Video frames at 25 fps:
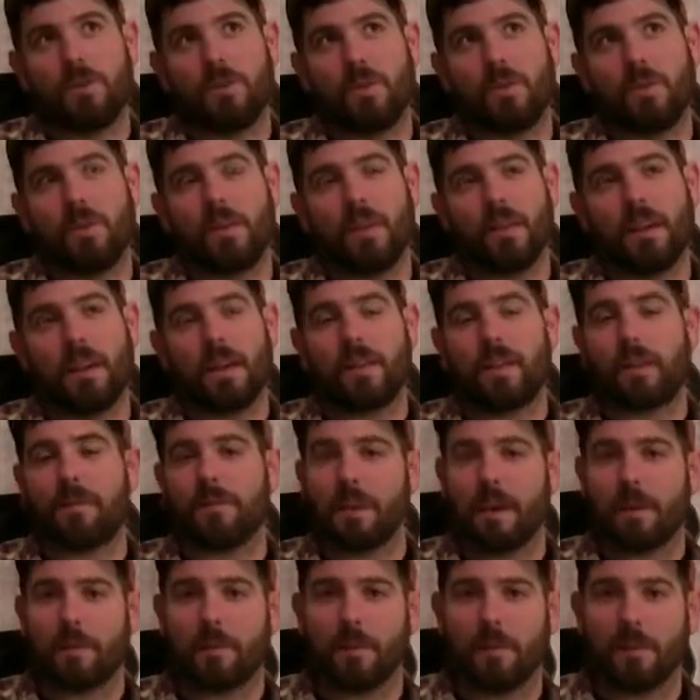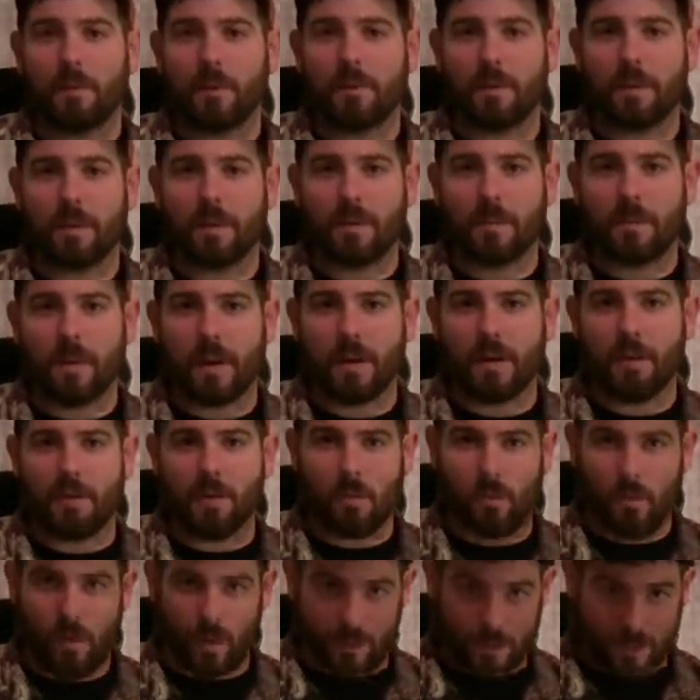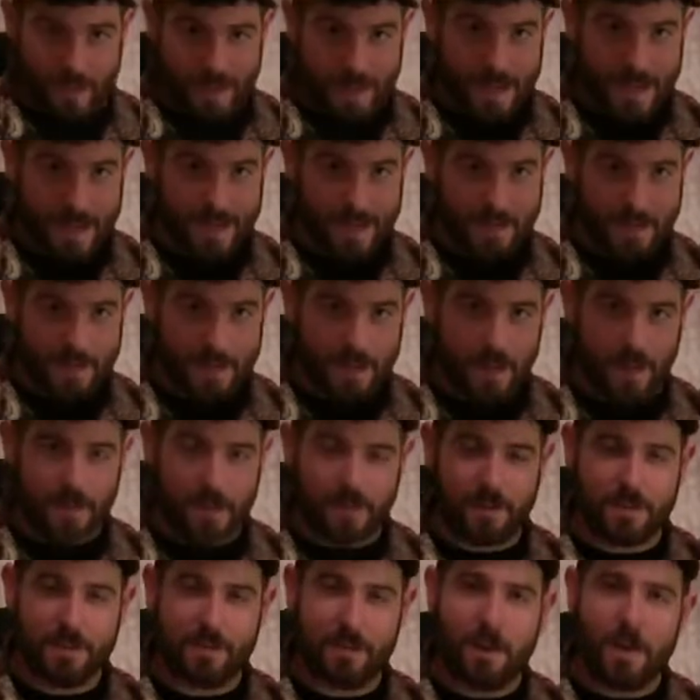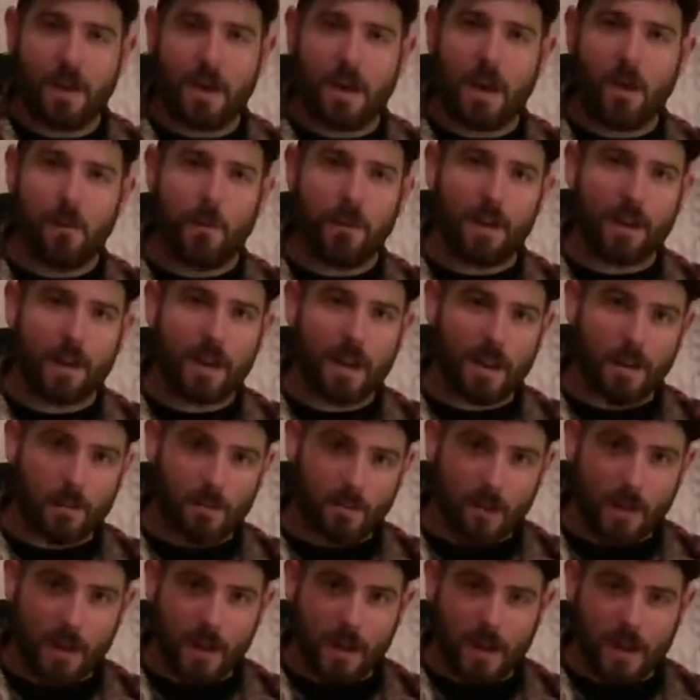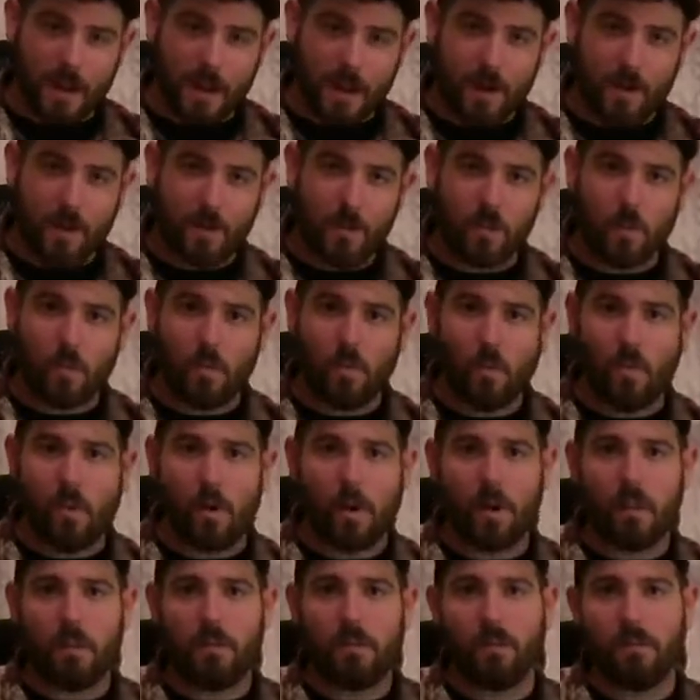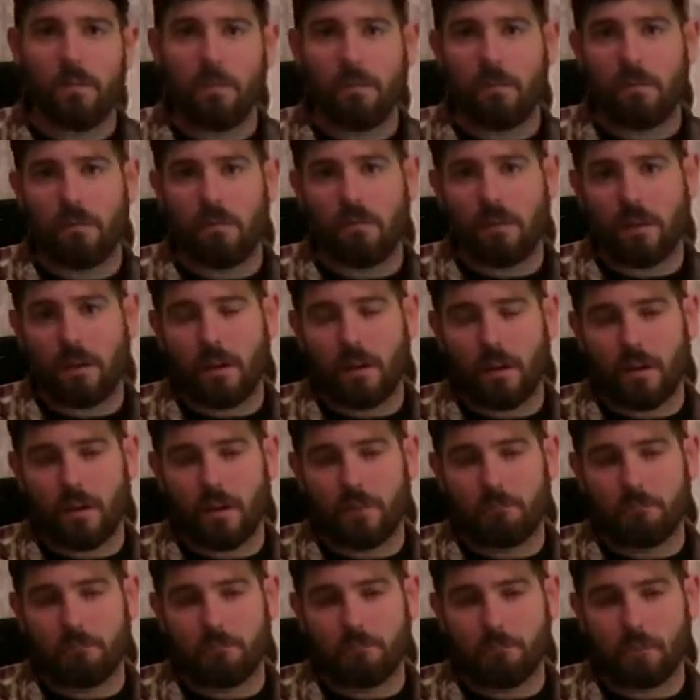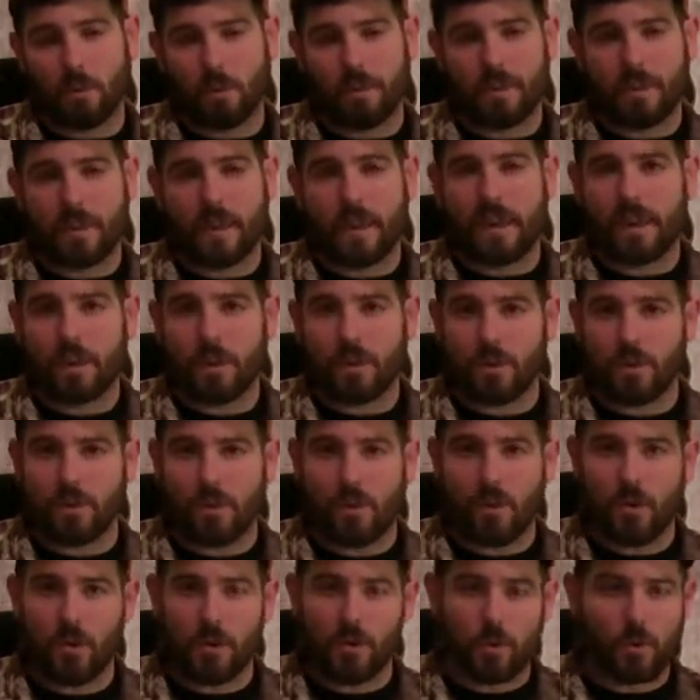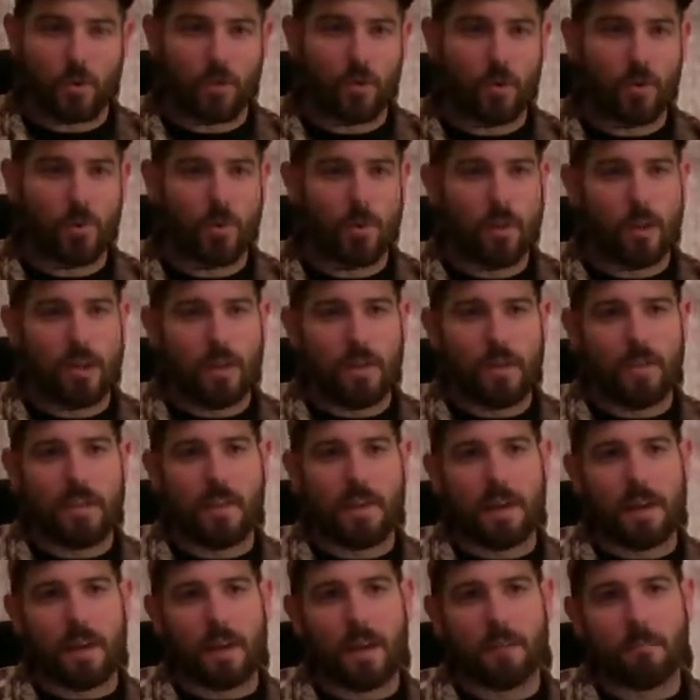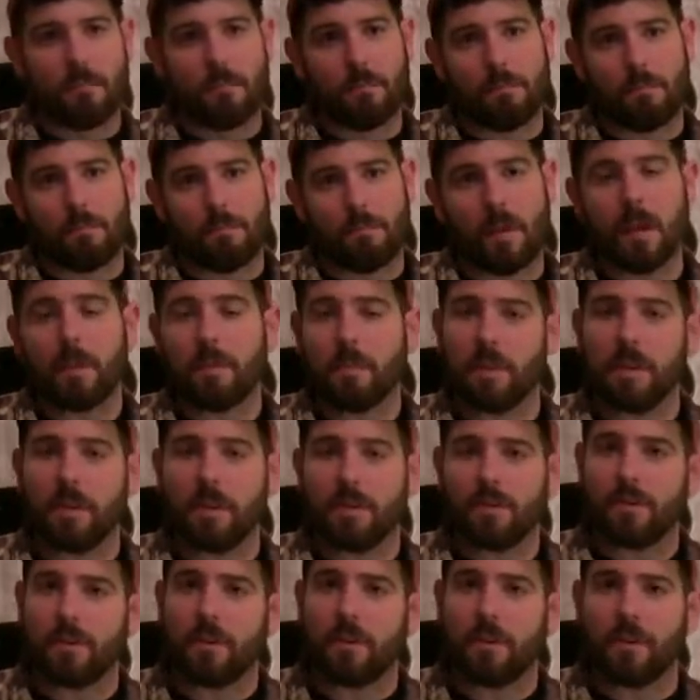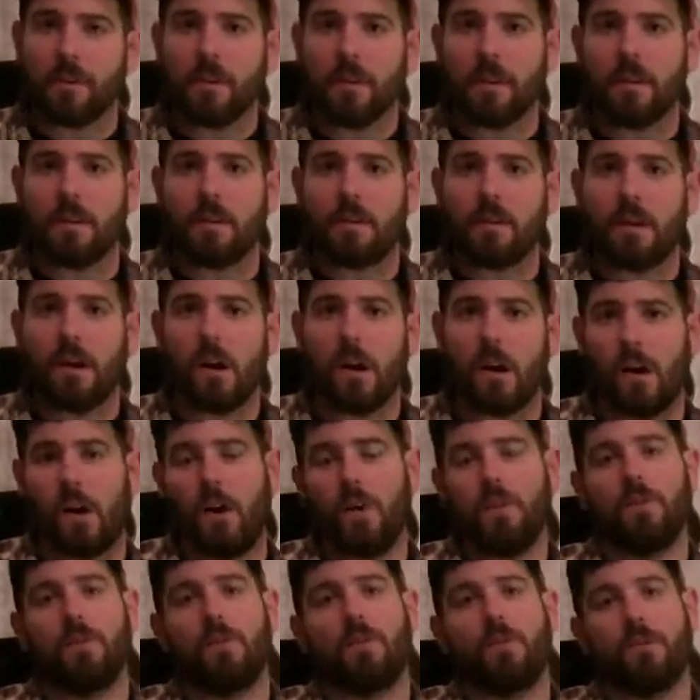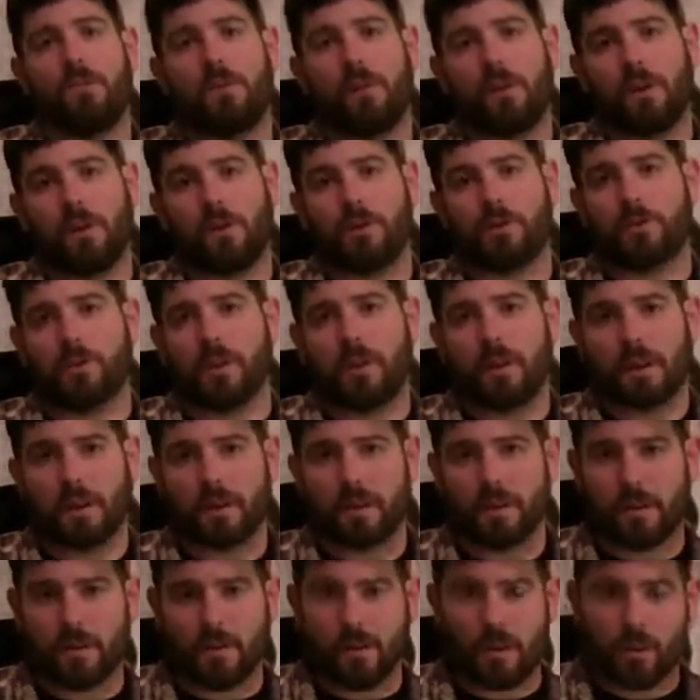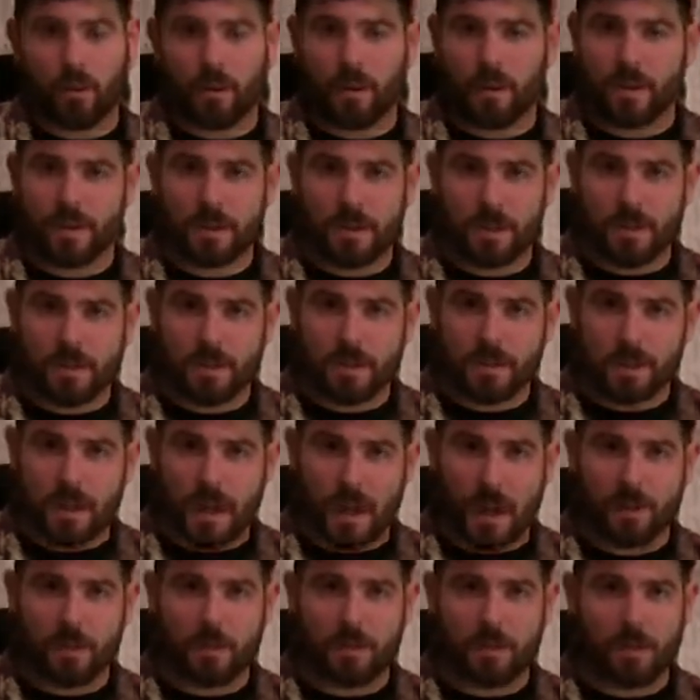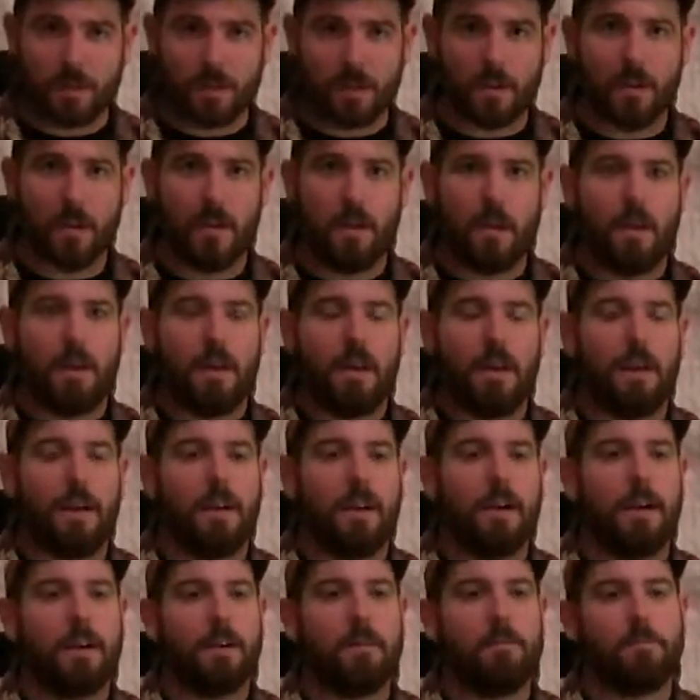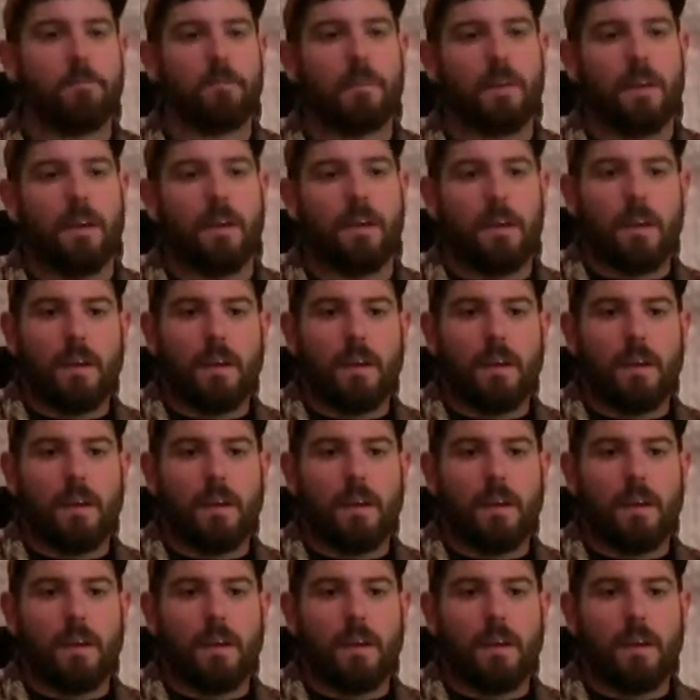So now that I've dabbled a little bit about what the ASA is, I want to kind of break down what they do that might be different than other archery organizations out there. And